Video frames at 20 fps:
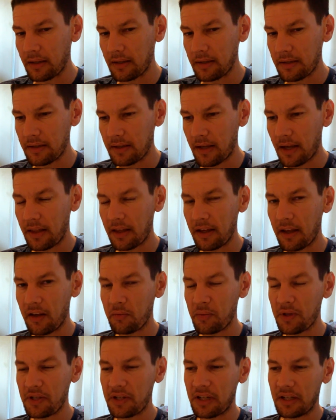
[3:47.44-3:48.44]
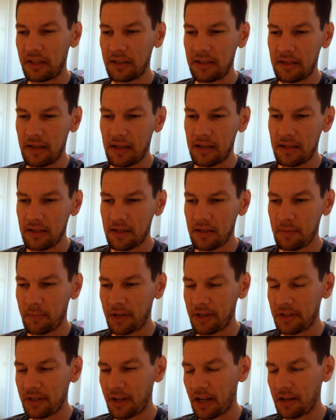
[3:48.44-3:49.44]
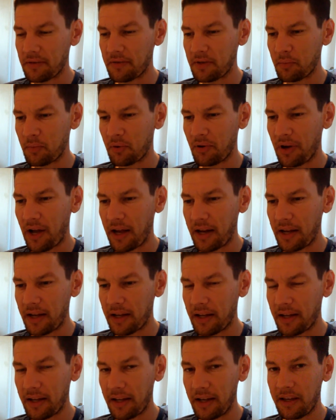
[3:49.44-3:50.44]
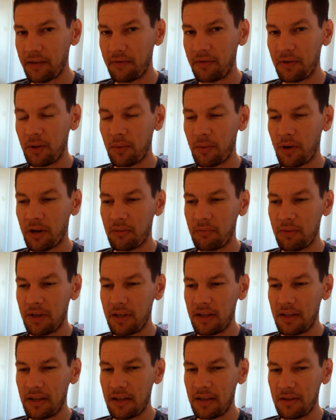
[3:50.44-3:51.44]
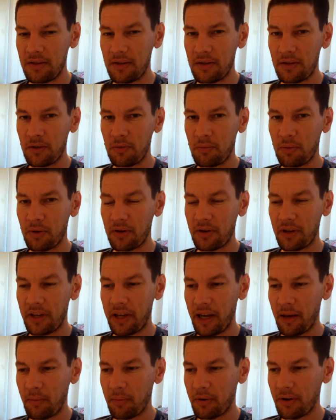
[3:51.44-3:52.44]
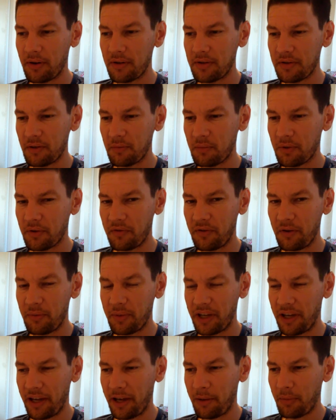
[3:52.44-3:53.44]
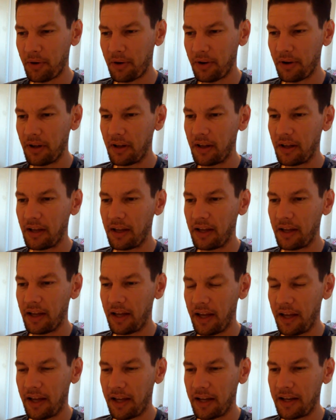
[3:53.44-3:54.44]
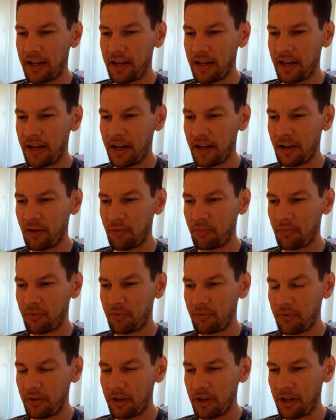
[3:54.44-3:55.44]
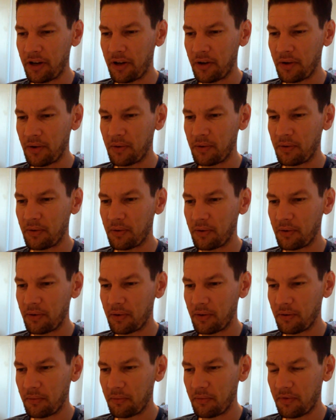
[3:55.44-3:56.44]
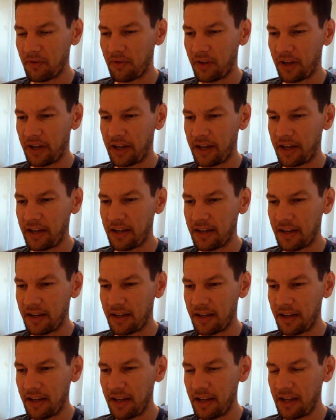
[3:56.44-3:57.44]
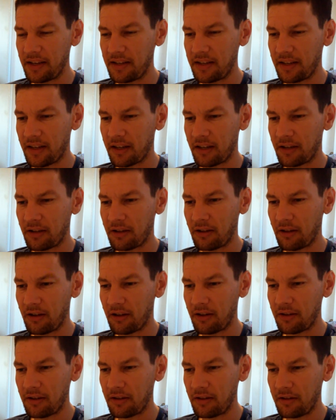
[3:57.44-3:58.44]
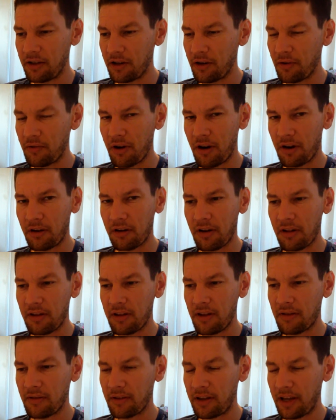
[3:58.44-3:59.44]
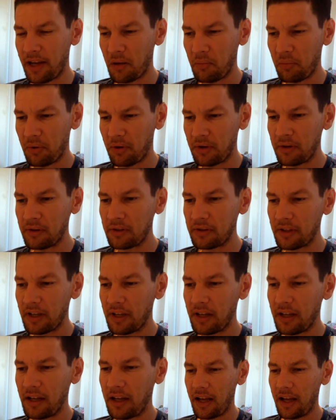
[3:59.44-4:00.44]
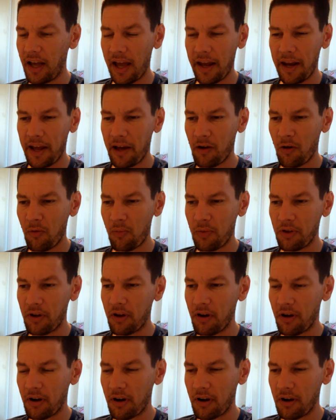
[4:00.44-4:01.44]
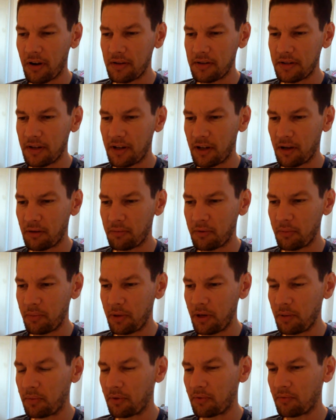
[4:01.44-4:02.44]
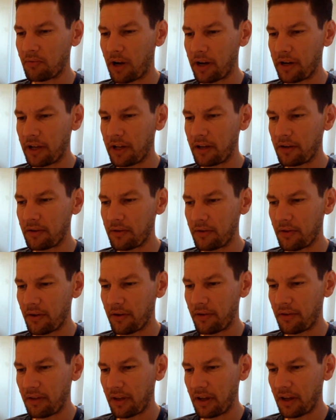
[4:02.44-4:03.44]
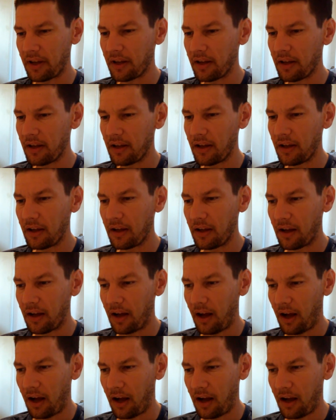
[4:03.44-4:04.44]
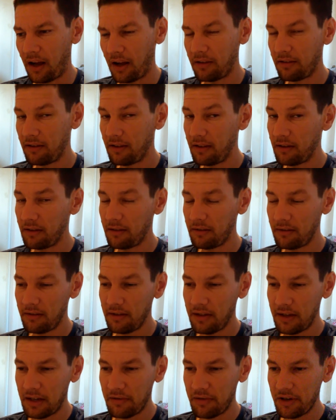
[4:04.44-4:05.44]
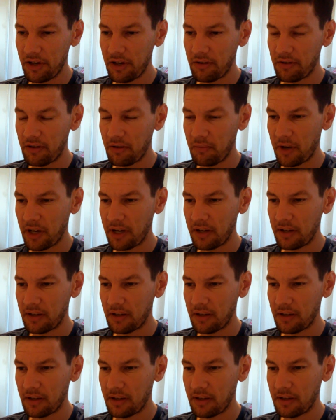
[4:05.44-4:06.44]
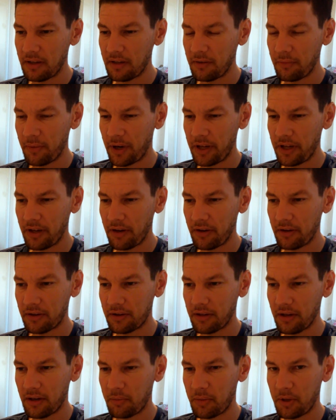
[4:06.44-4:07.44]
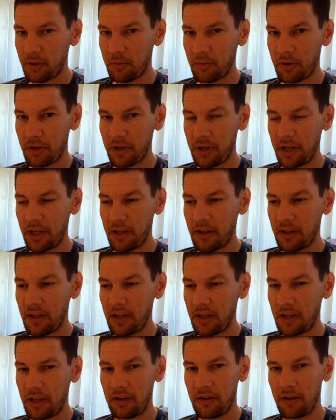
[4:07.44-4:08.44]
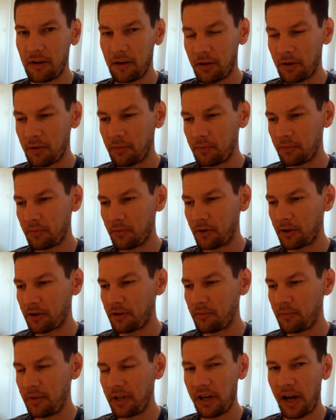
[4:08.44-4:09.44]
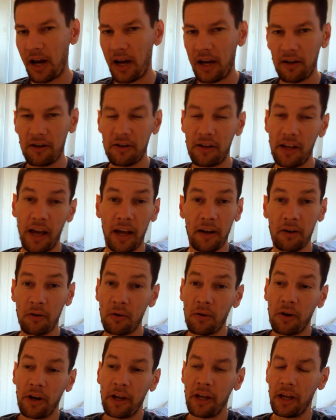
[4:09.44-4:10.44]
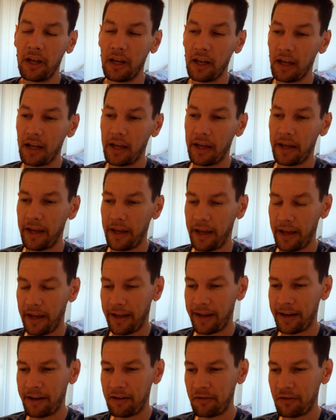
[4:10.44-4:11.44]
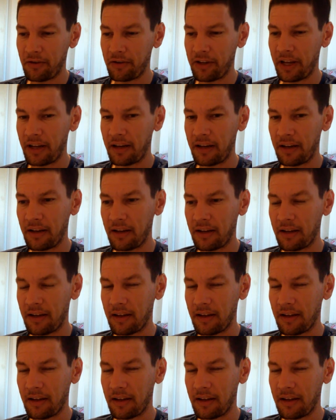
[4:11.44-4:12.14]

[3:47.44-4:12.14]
say the government still exists, but it's kind of sporadic. If you want to be the super camper, super FEMA camper, and help, provide intel on, narc on the other campers, and help the guards and help the people running do their thing, you never know. You might get hooked up and put in the, could be hired category. And if you're getting